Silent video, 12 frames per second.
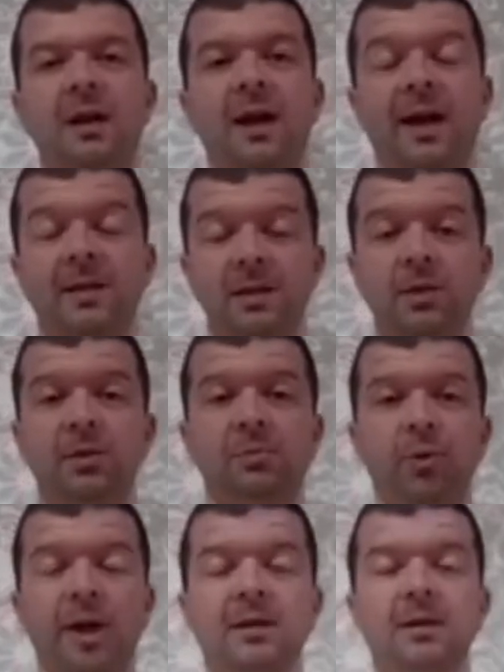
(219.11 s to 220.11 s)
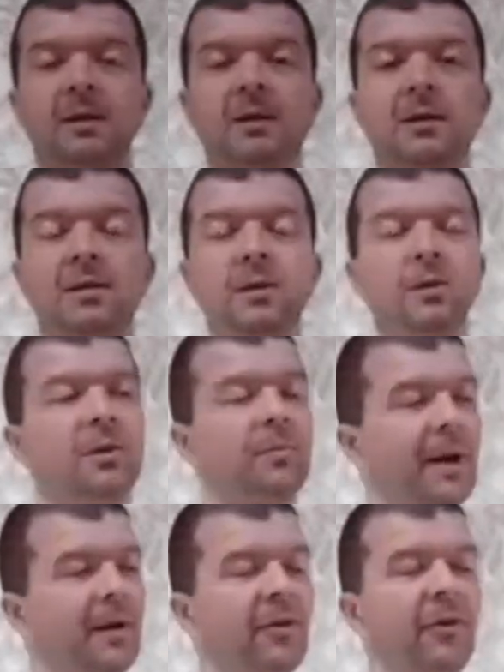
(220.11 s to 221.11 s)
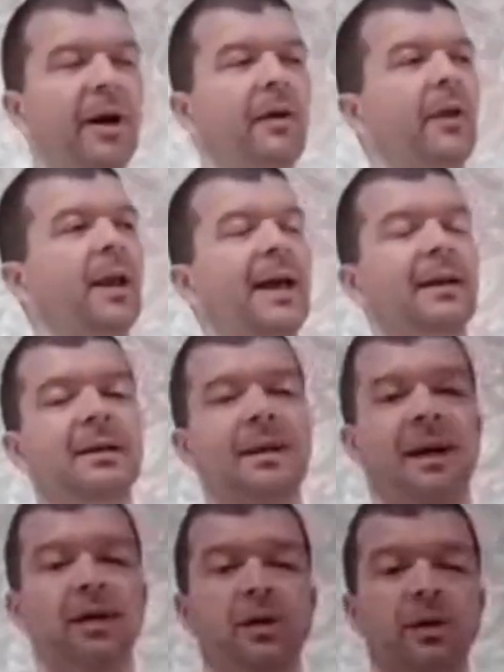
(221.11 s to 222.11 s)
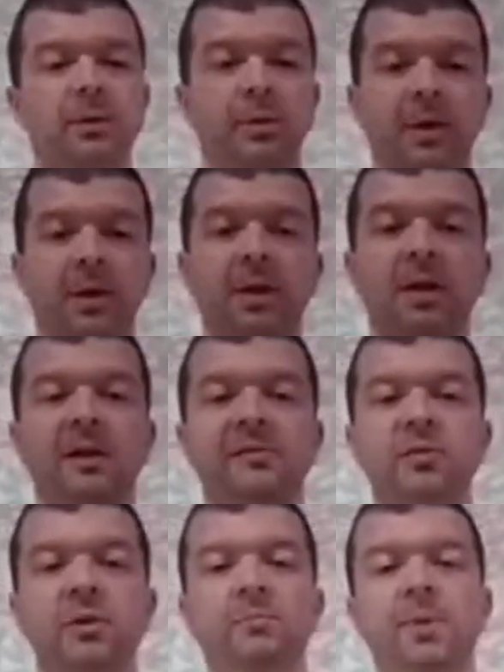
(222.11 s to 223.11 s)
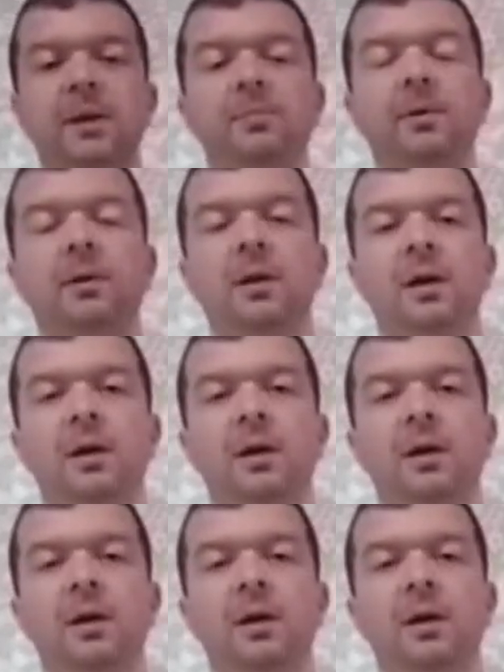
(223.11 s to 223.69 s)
and news spread throughout the land how God was looking after his people,